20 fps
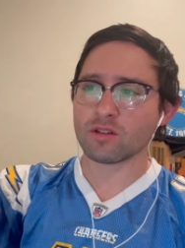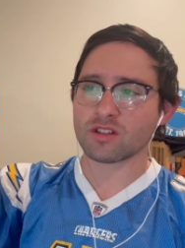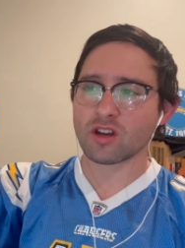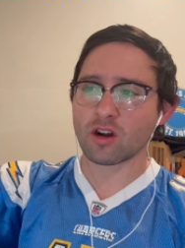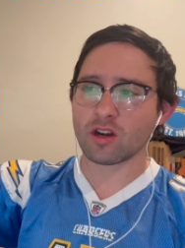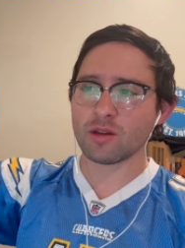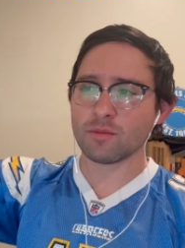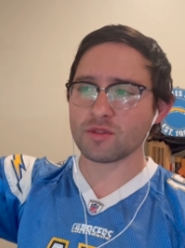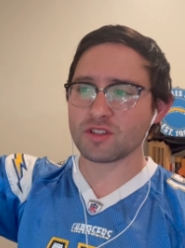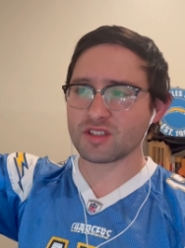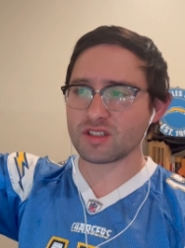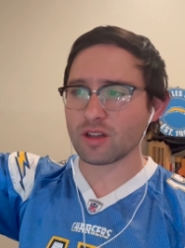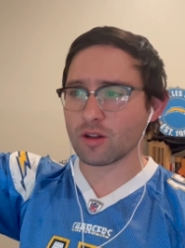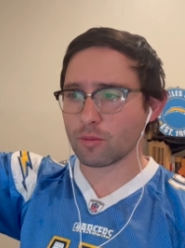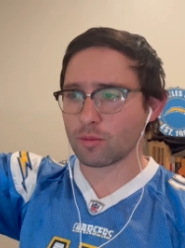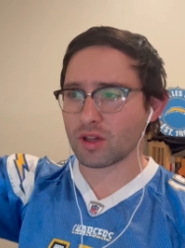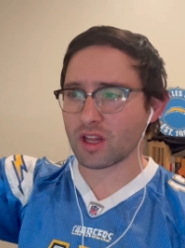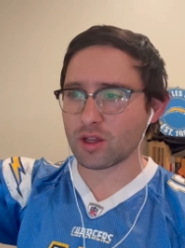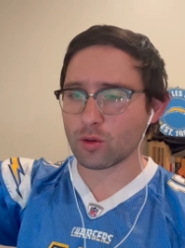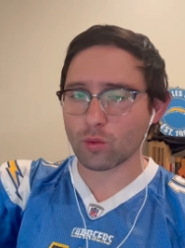Tarheeb still
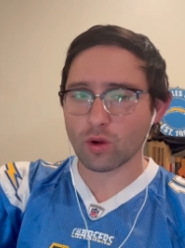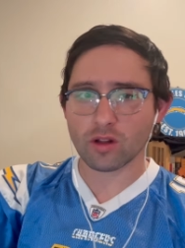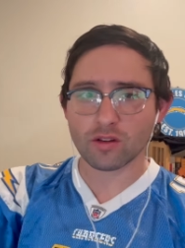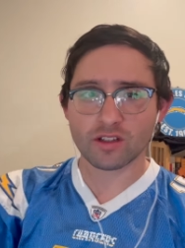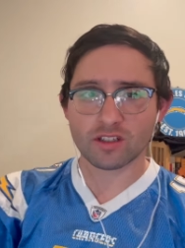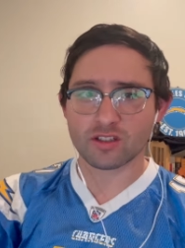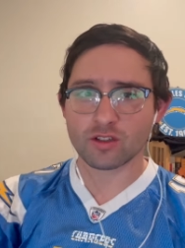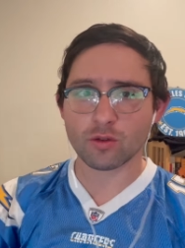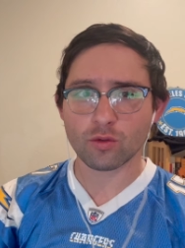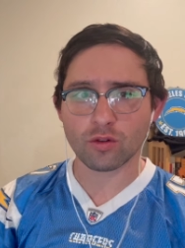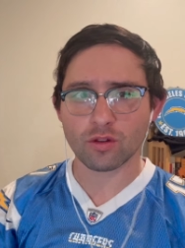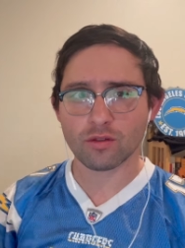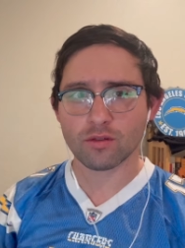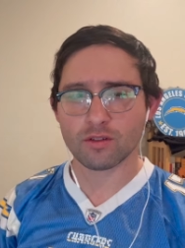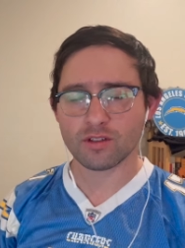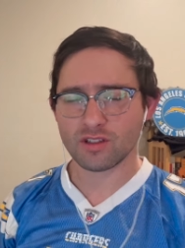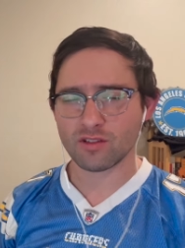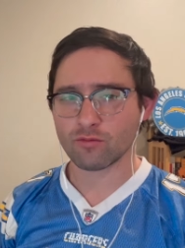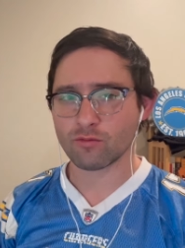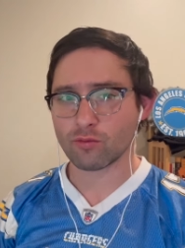playing well. The two
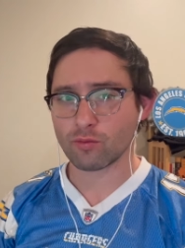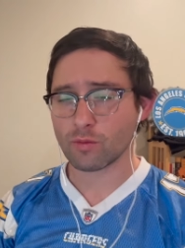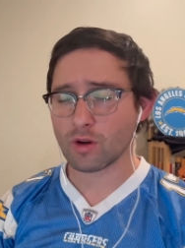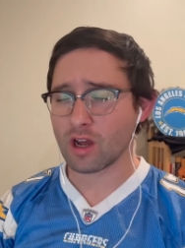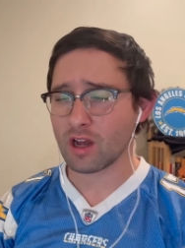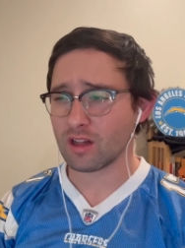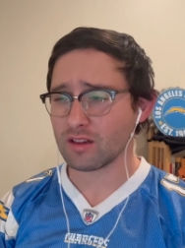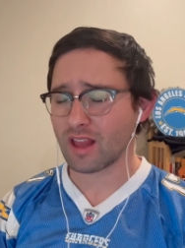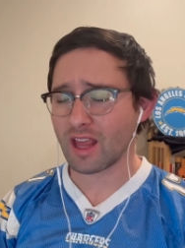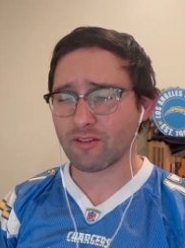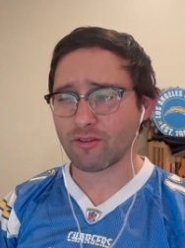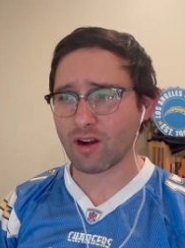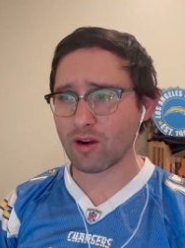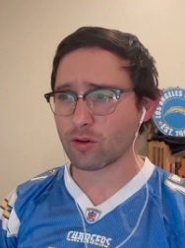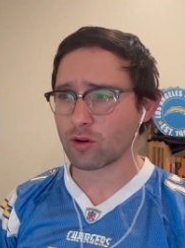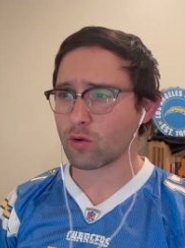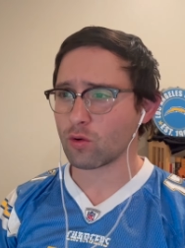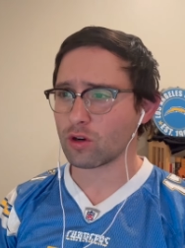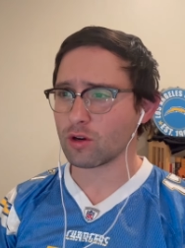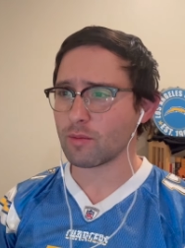
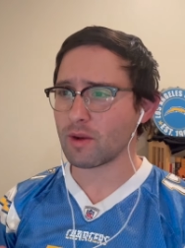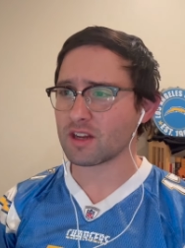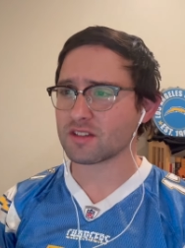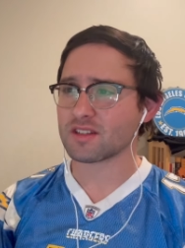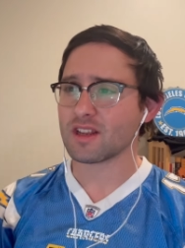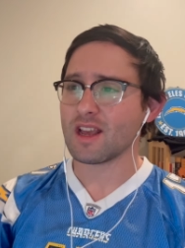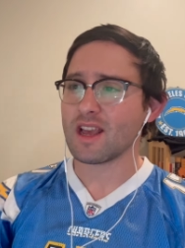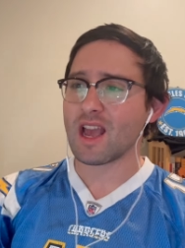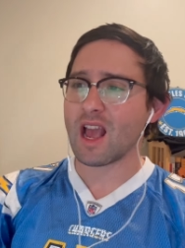late-round cornerbacks.